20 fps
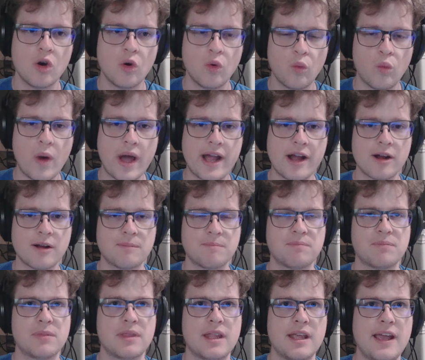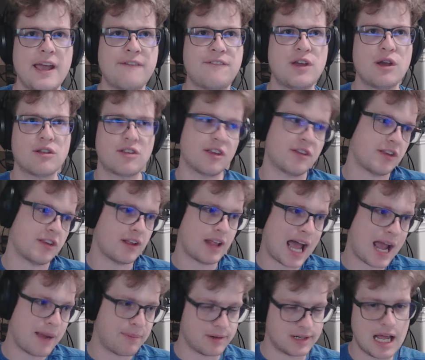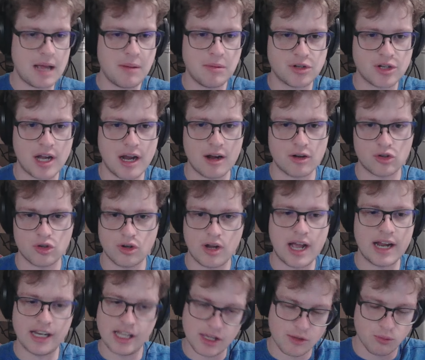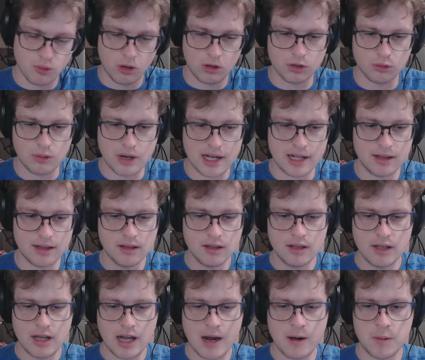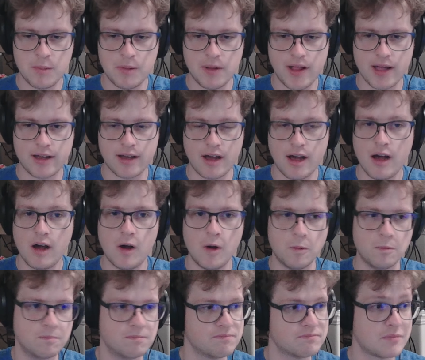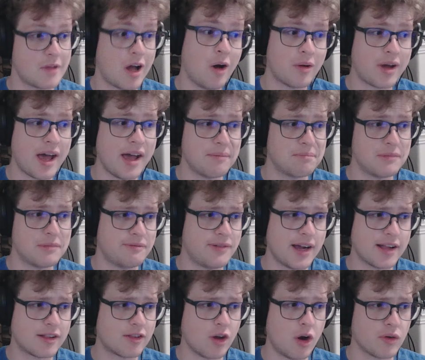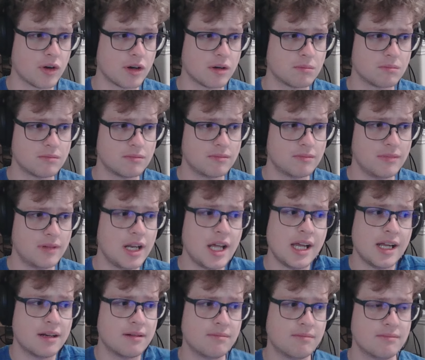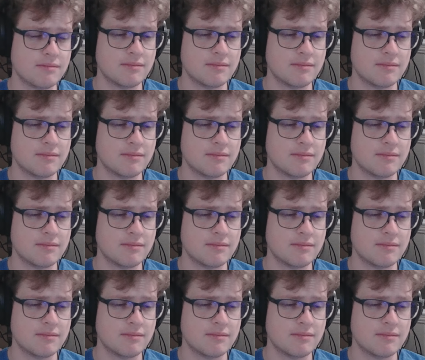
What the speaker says: Where if he was a hyper damage character and he rolled well, everybody would be like, oh, okay, the fight's over, neat.